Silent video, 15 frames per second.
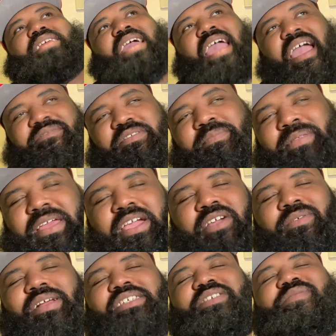They have to play
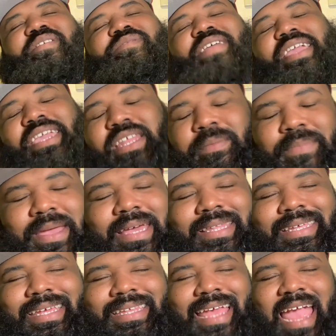aggressive. If they get a big
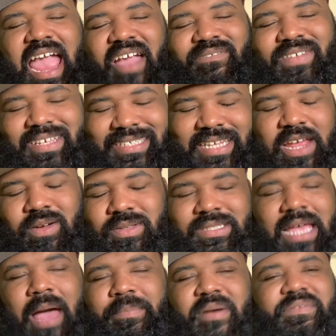lead, they have to stay on
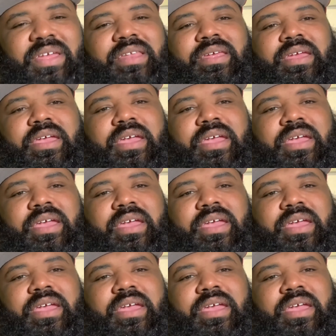top of it